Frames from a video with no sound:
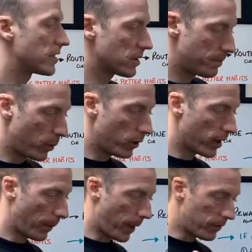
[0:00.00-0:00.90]
building
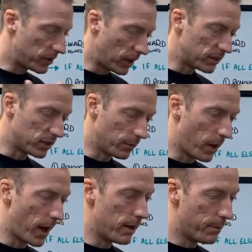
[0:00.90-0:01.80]
up that resilience in your
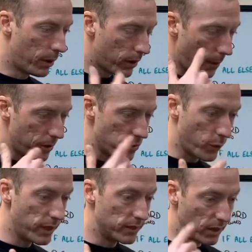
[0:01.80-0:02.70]
mind, building up those
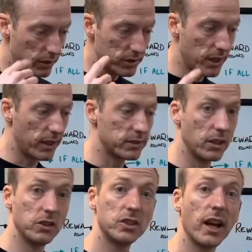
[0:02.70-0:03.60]
wins and those ticks and
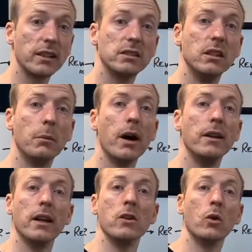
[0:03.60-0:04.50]
those checks in your mind
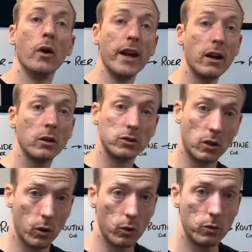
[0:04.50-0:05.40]
that you're in
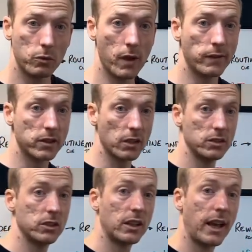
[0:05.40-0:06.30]
control, that you've started
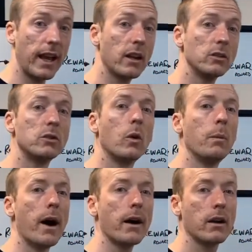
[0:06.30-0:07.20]
to gain control
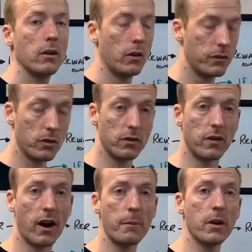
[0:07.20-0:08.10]
back of your
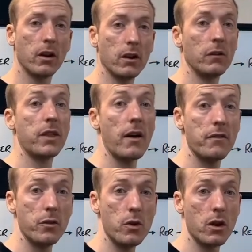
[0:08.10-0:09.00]
environment and of that
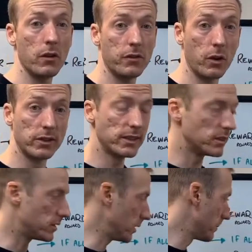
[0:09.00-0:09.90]
food and of your
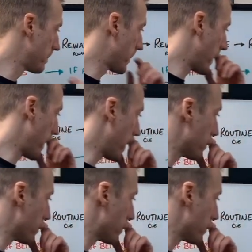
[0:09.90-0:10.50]
identity. Yeah?